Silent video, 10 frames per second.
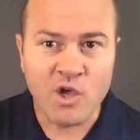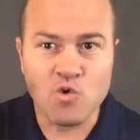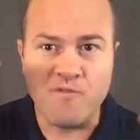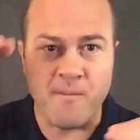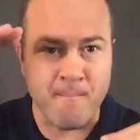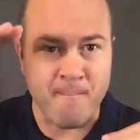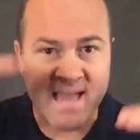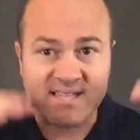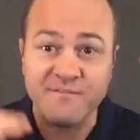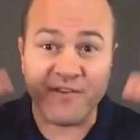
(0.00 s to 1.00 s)
you have a
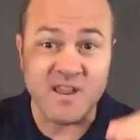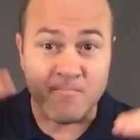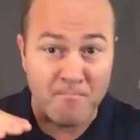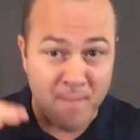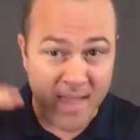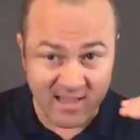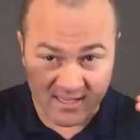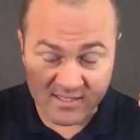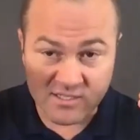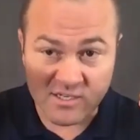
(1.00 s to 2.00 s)
massive
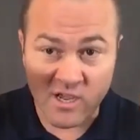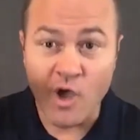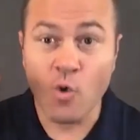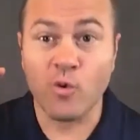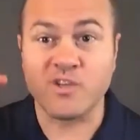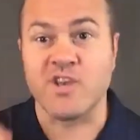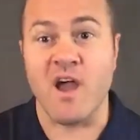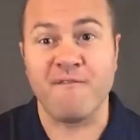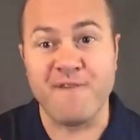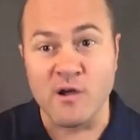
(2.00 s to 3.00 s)
imbalance which
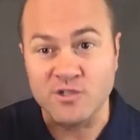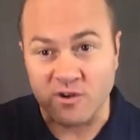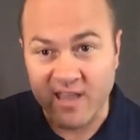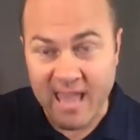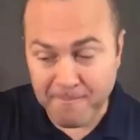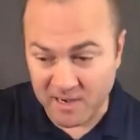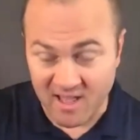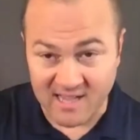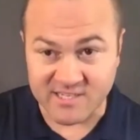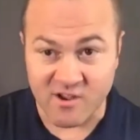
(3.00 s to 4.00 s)
now folks are
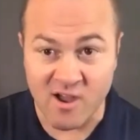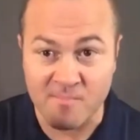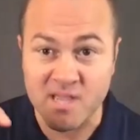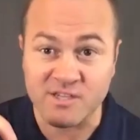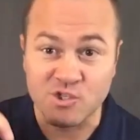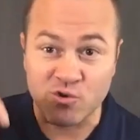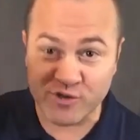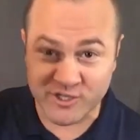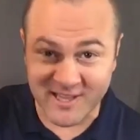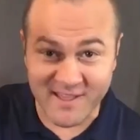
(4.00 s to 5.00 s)
capitalizing on because you
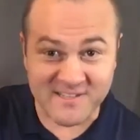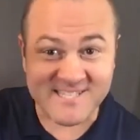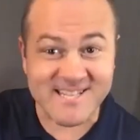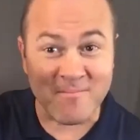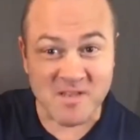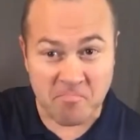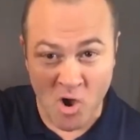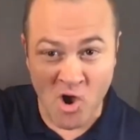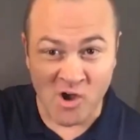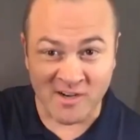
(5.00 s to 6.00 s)
still have the same
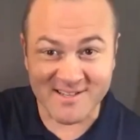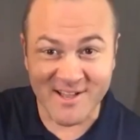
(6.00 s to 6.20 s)
demand